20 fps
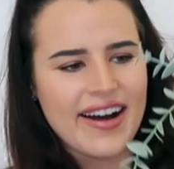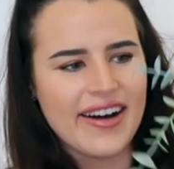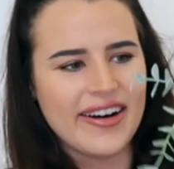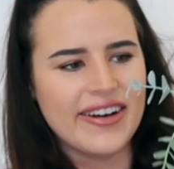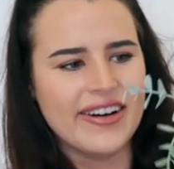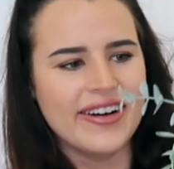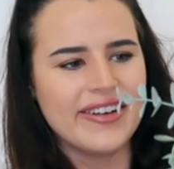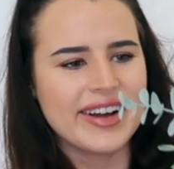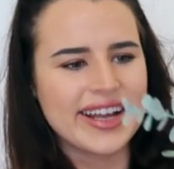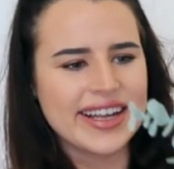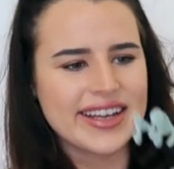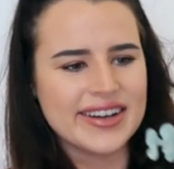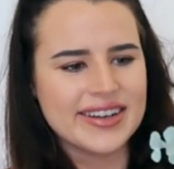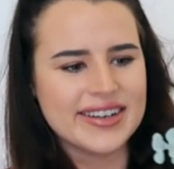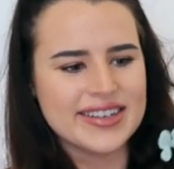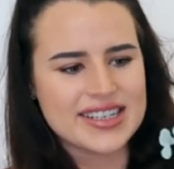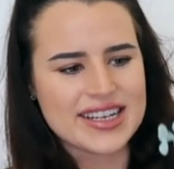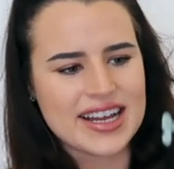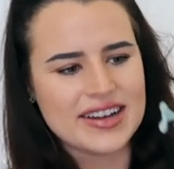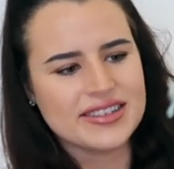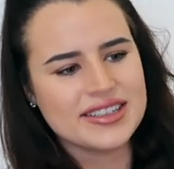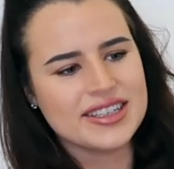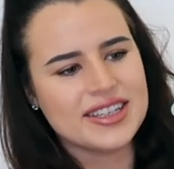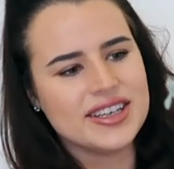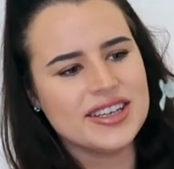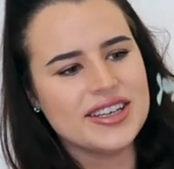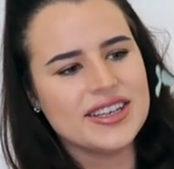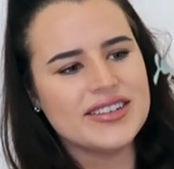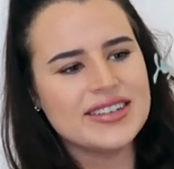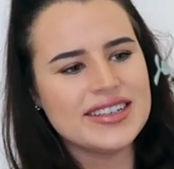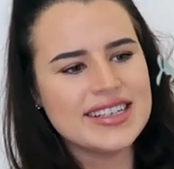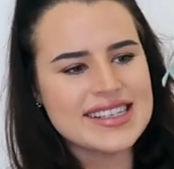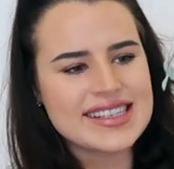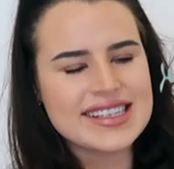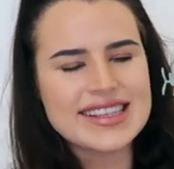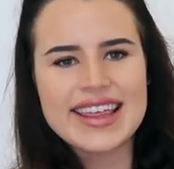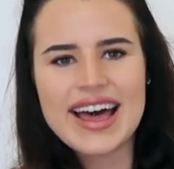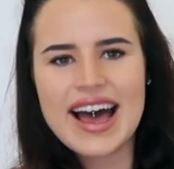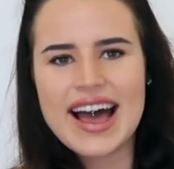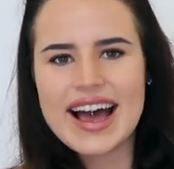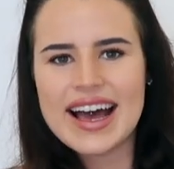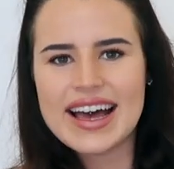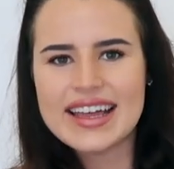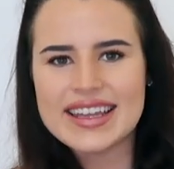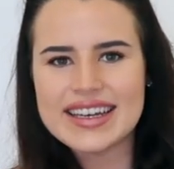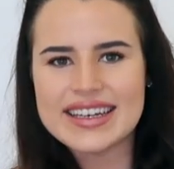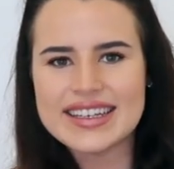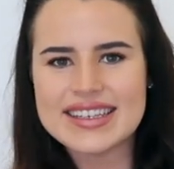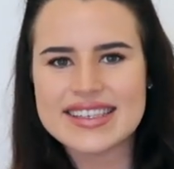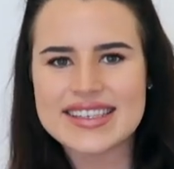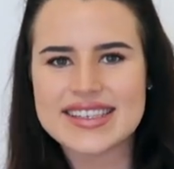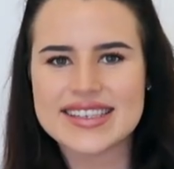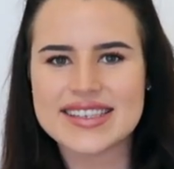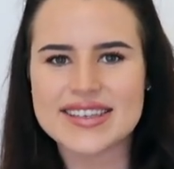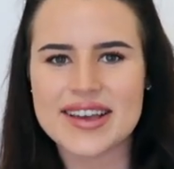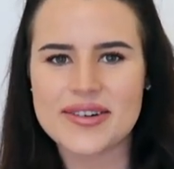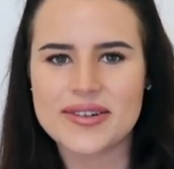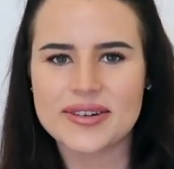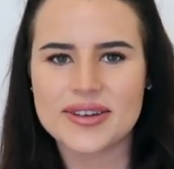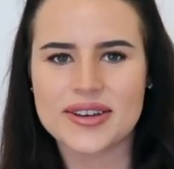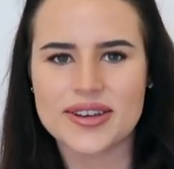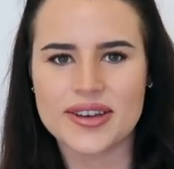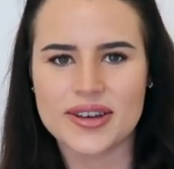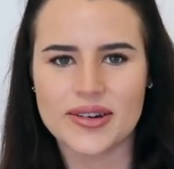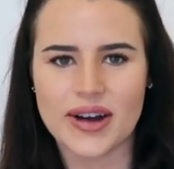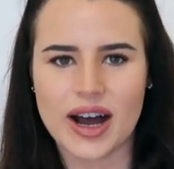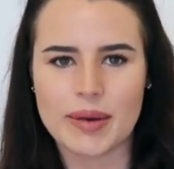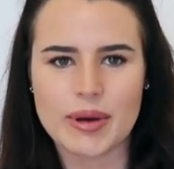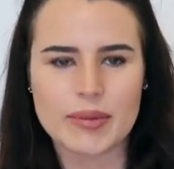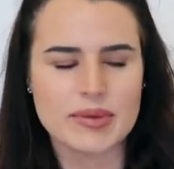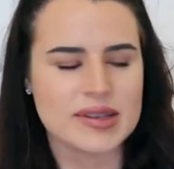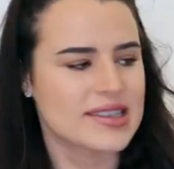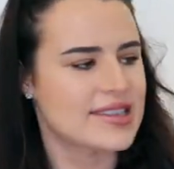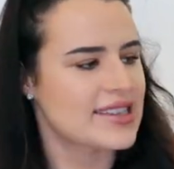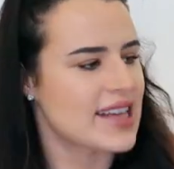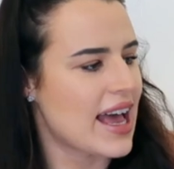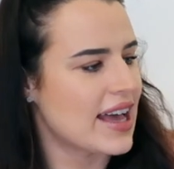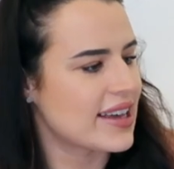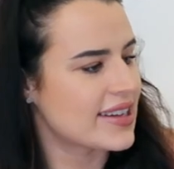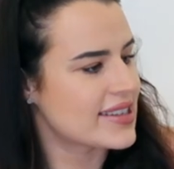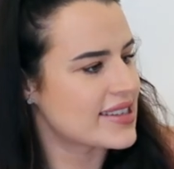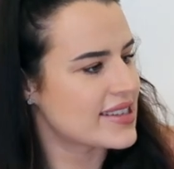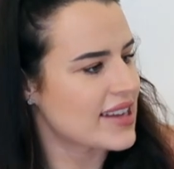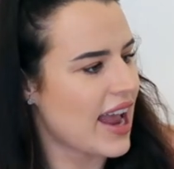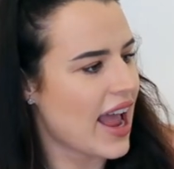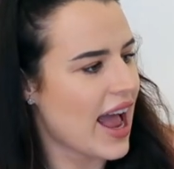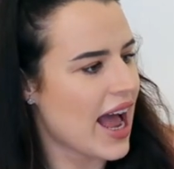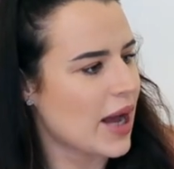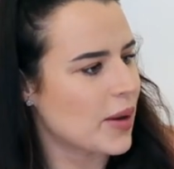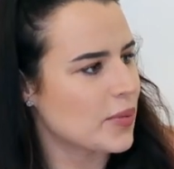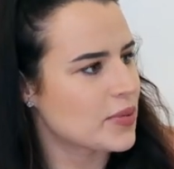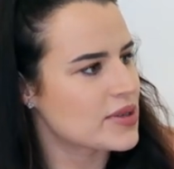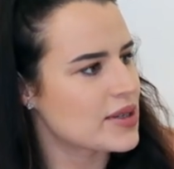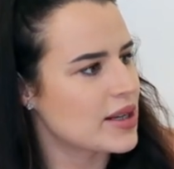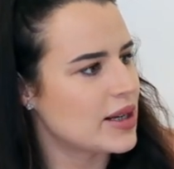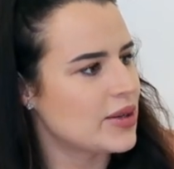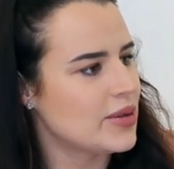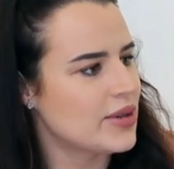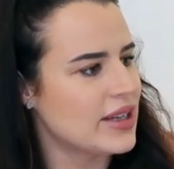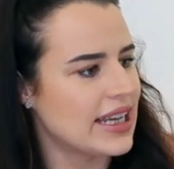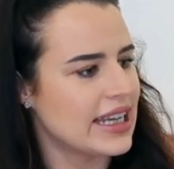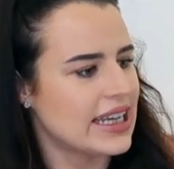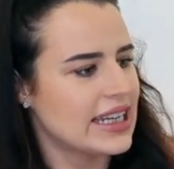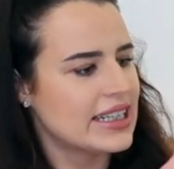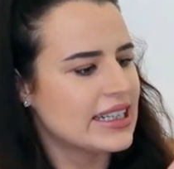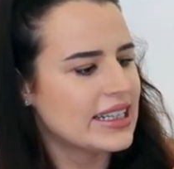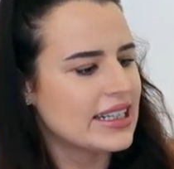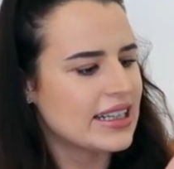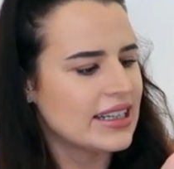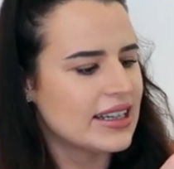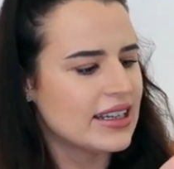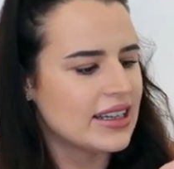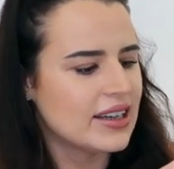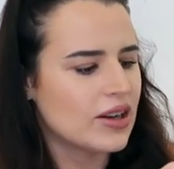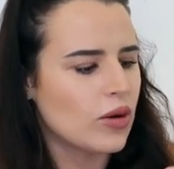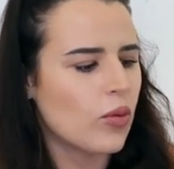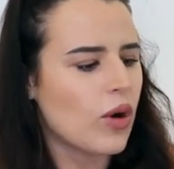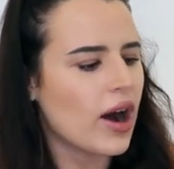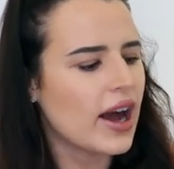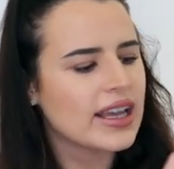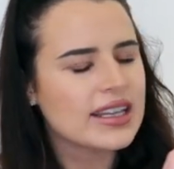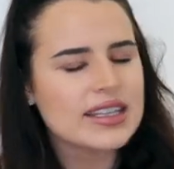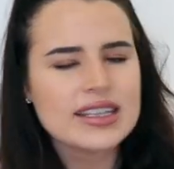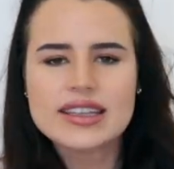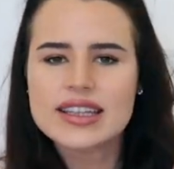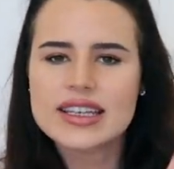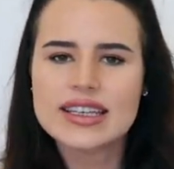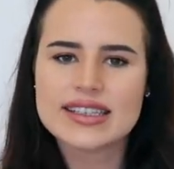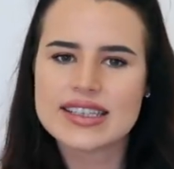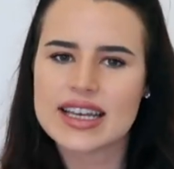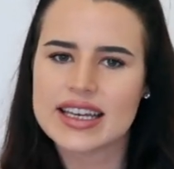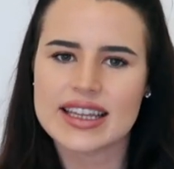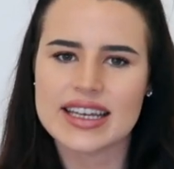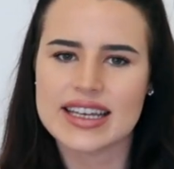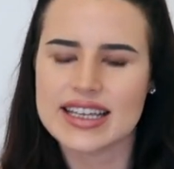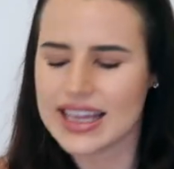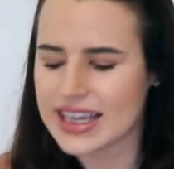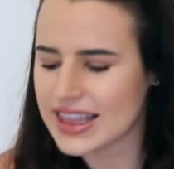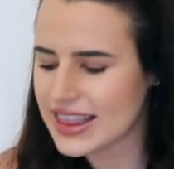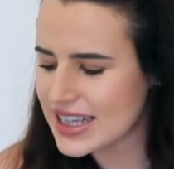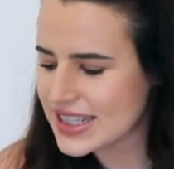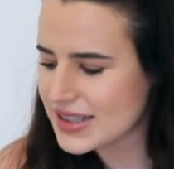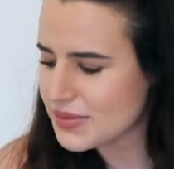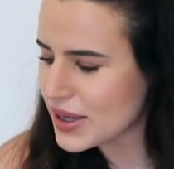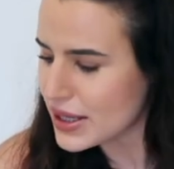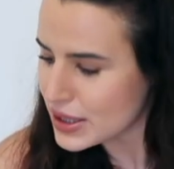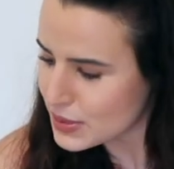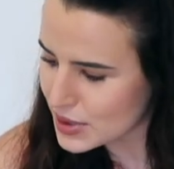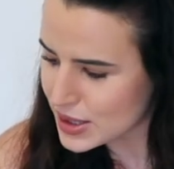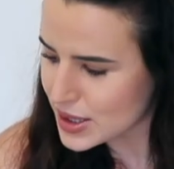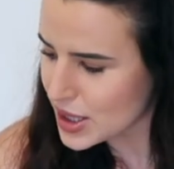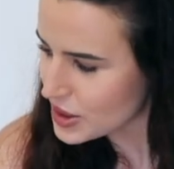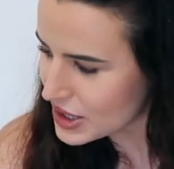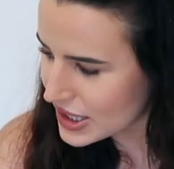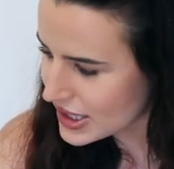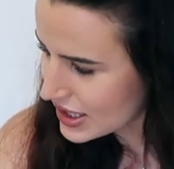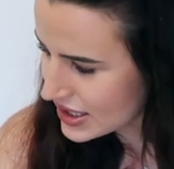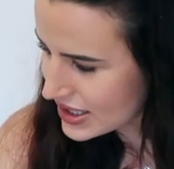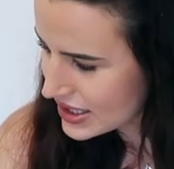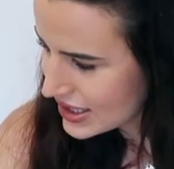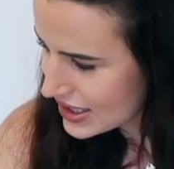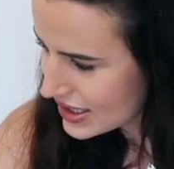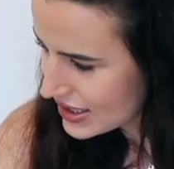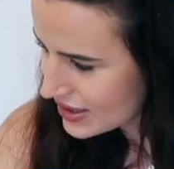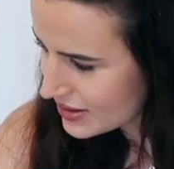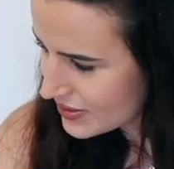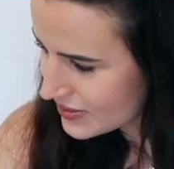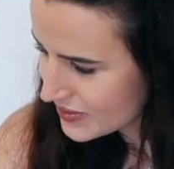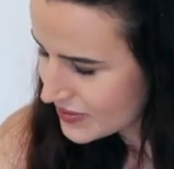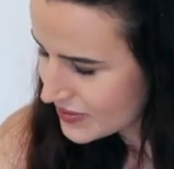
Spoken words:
Oh my gosh, how cute is that? That is so cute. I'm obsessed. I absolutely, why do things like this make me so excited?